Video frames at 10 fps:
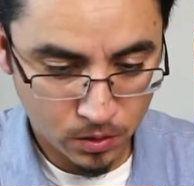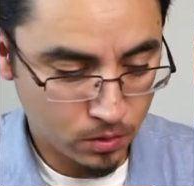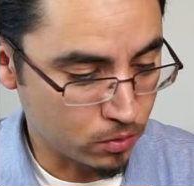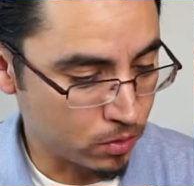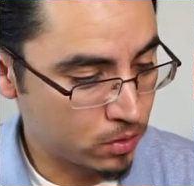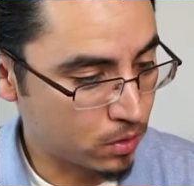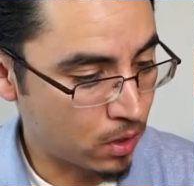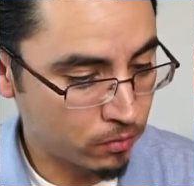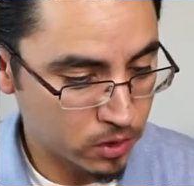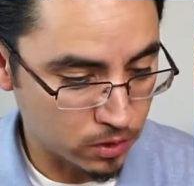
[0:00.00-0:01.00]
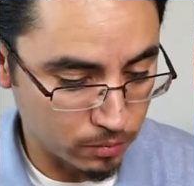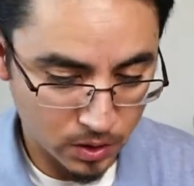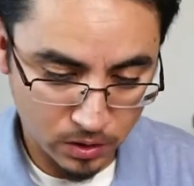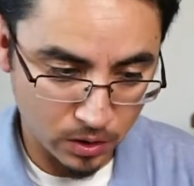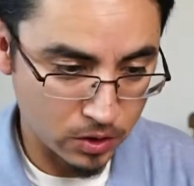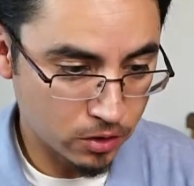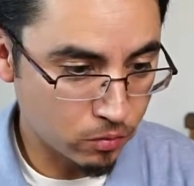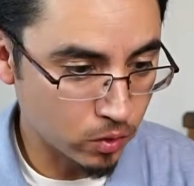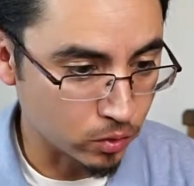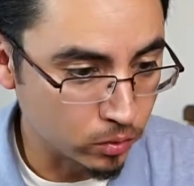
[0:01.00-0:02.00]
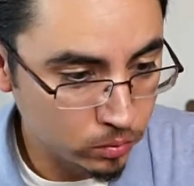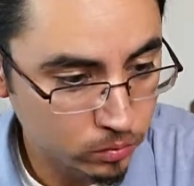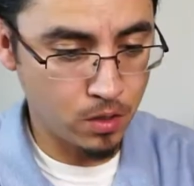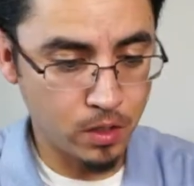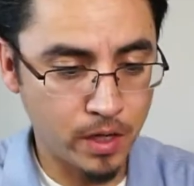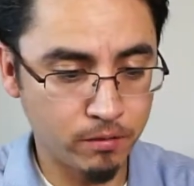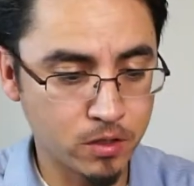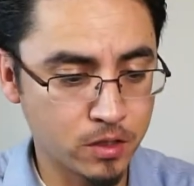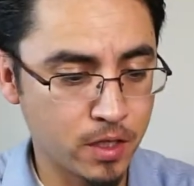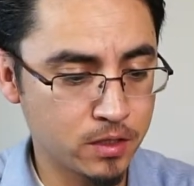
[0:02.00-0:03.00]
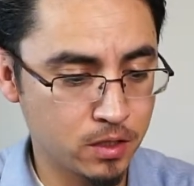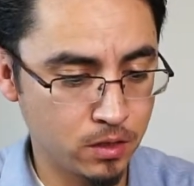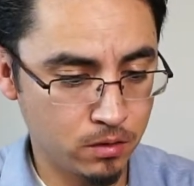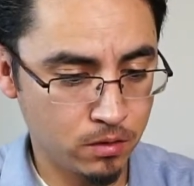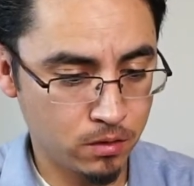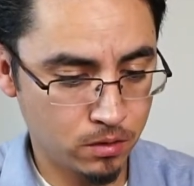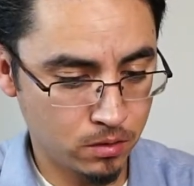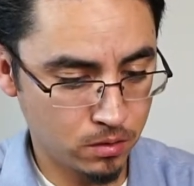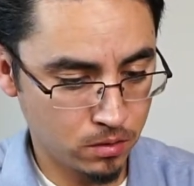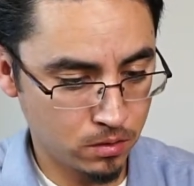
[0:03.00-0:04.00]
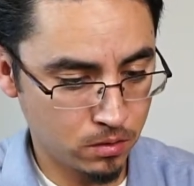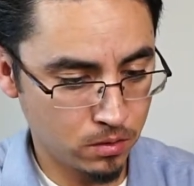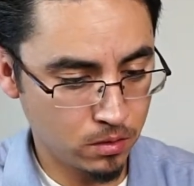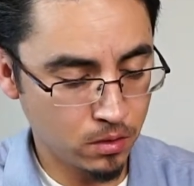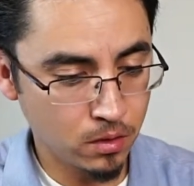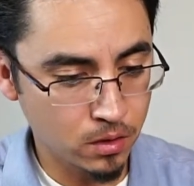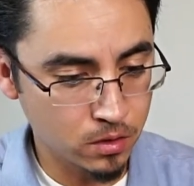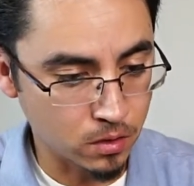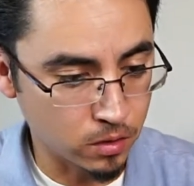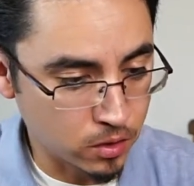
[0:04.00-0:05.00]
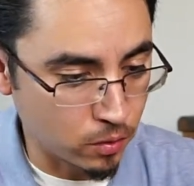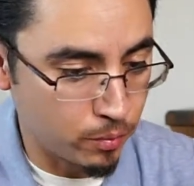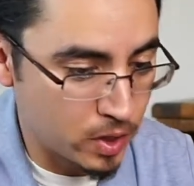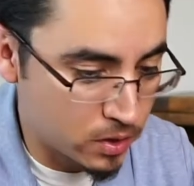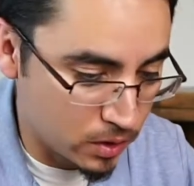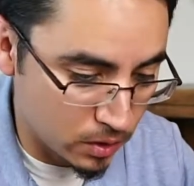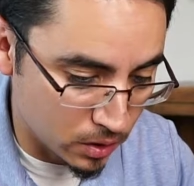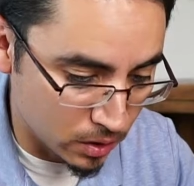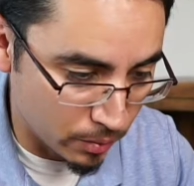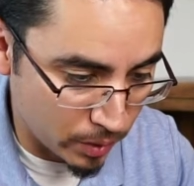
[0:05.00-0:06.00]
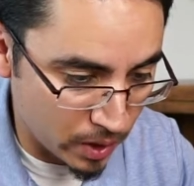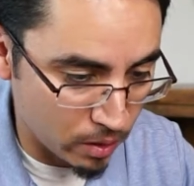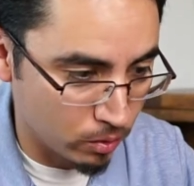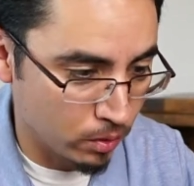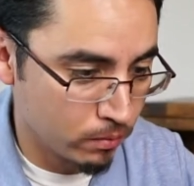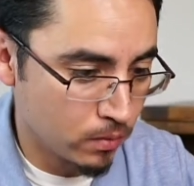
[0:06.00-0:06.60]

So it's obviously missing a screw. I'll have to test it. It's also missing the power.